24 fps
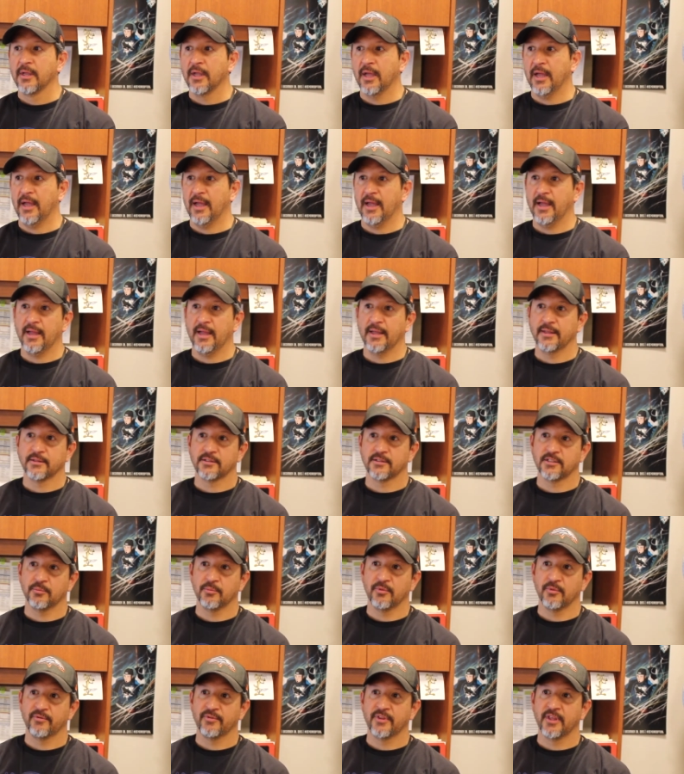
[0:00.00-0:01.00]
and
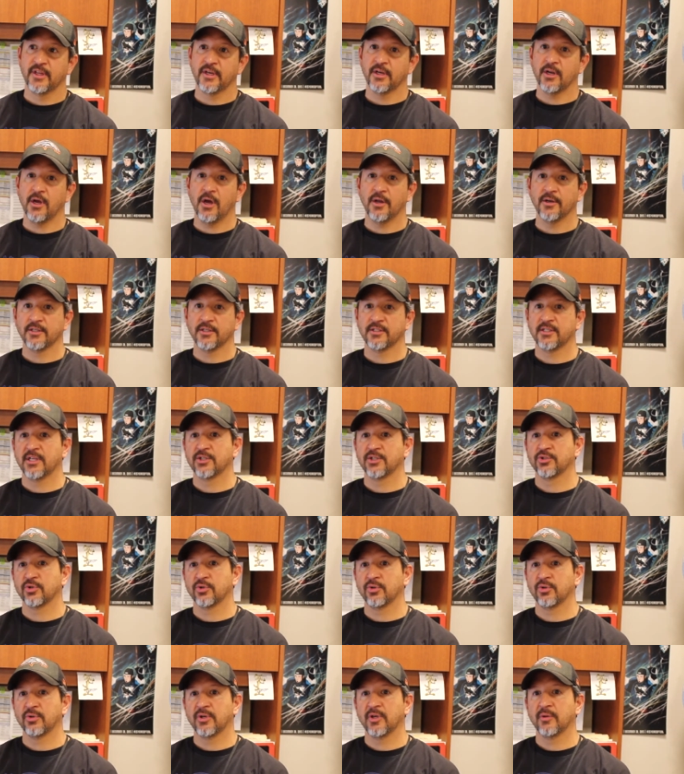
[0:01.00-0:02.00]
some of the
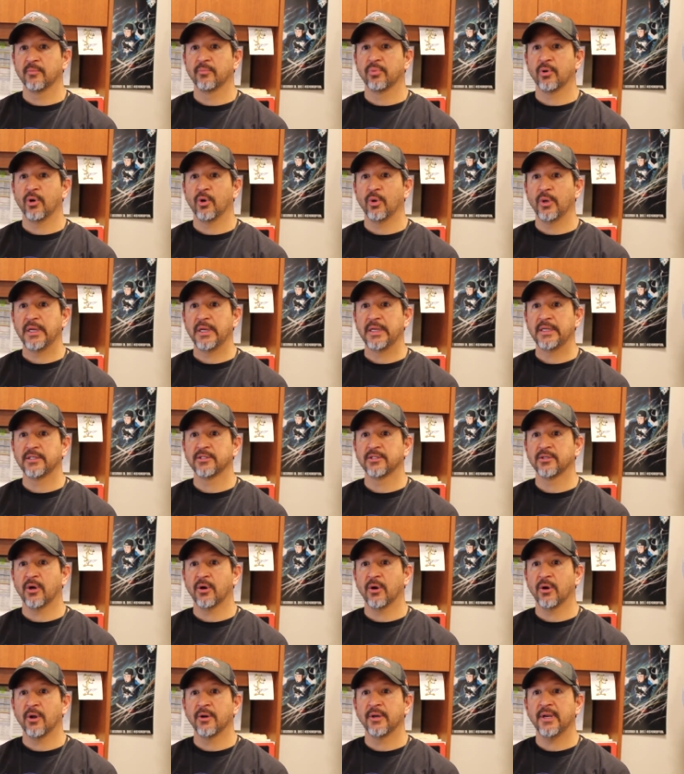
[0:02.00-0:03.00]
non-essential employees
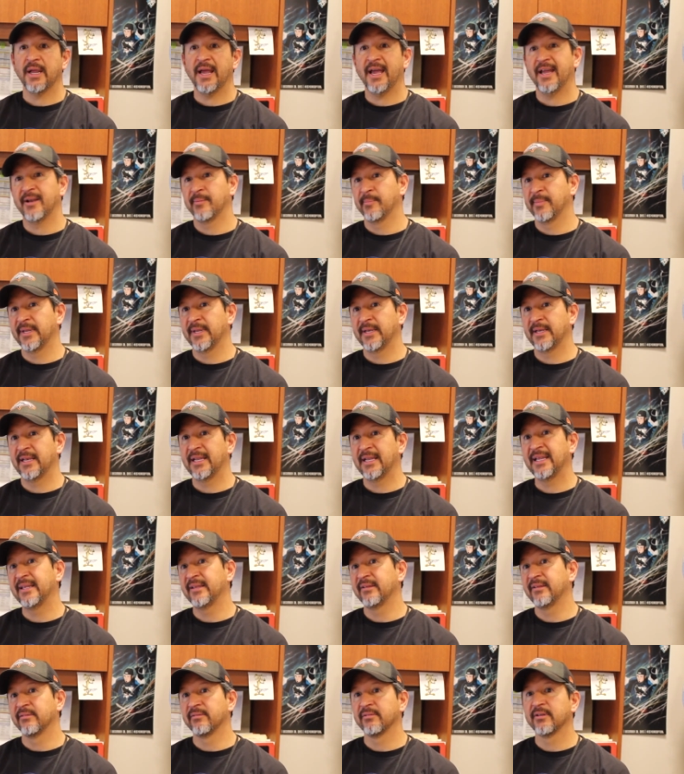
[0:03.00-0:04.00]
are on admin
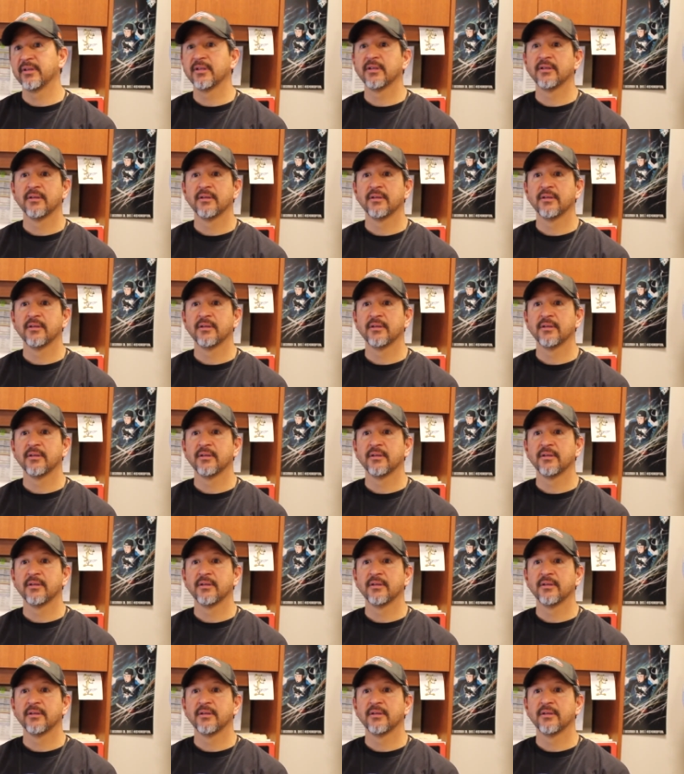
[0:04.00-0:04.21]
leave.